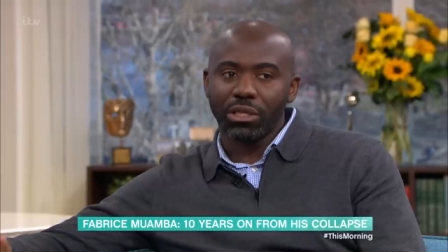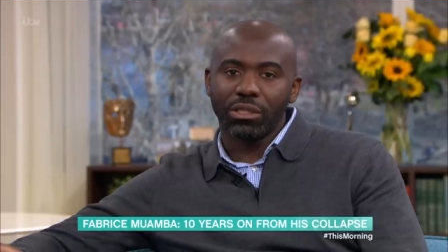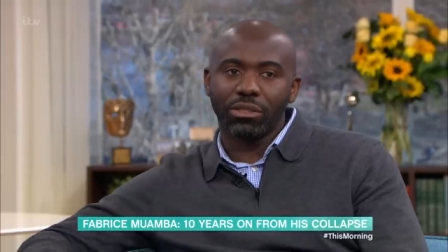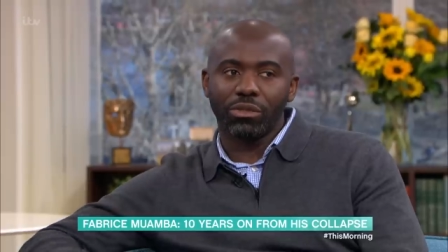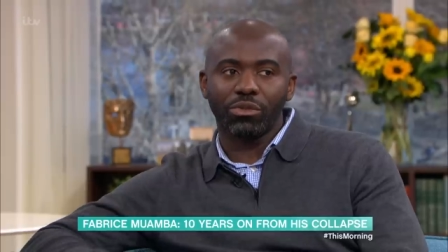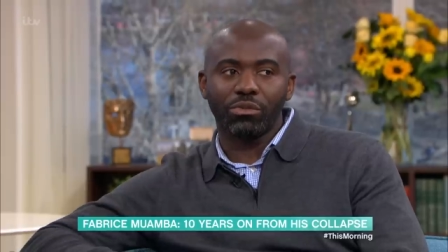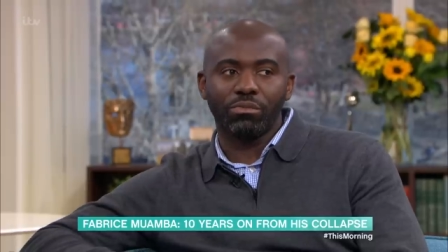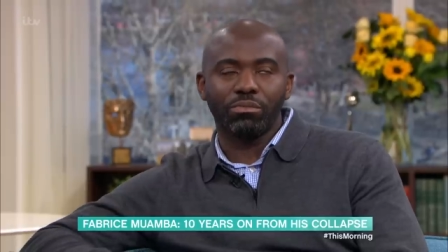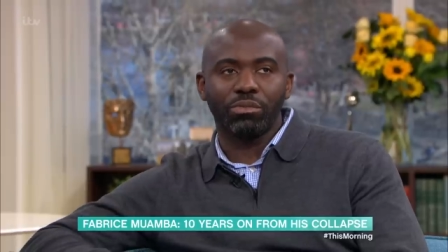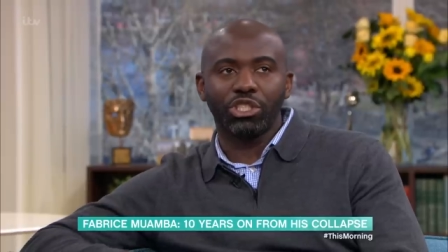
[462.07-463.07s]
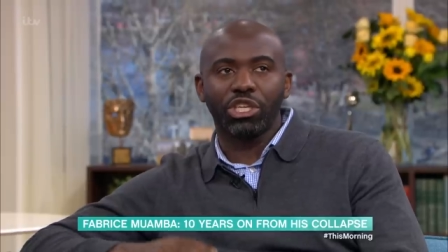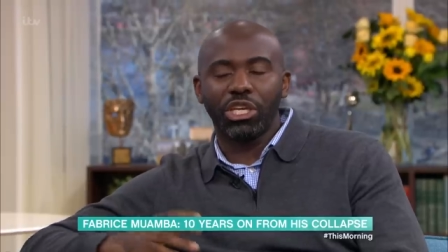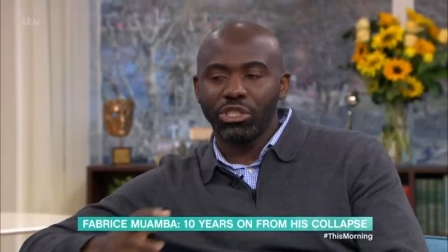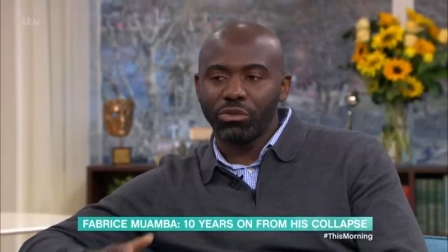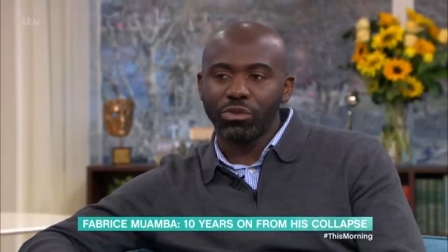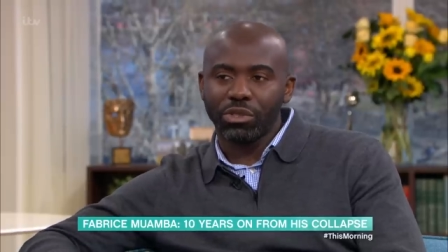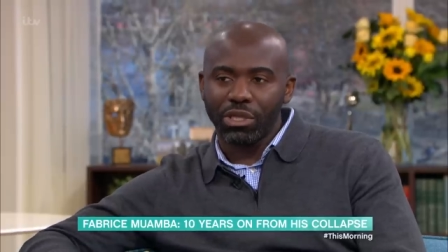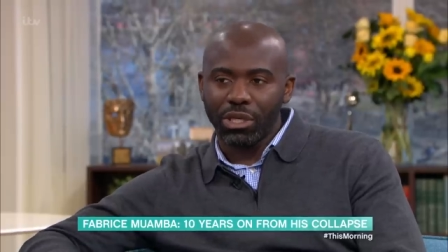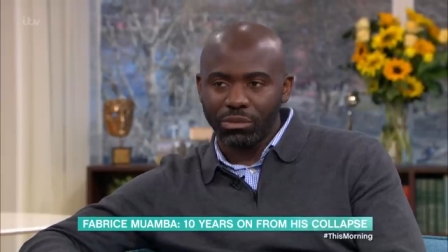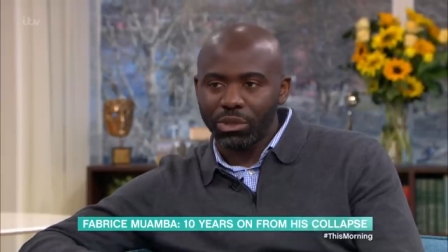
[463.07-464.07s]
So to change your
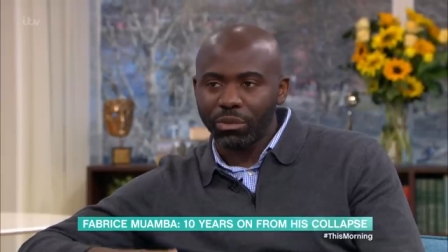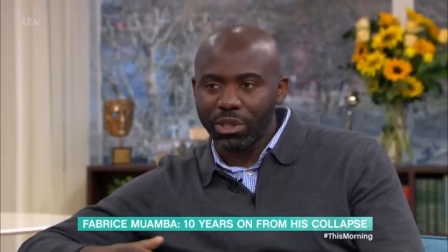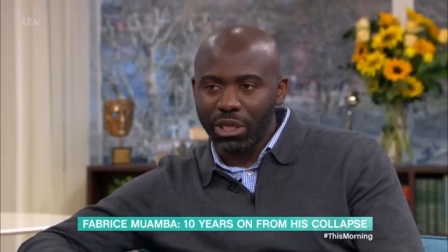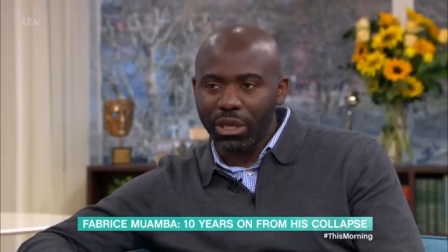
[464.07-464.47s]
routine, it was, a bit,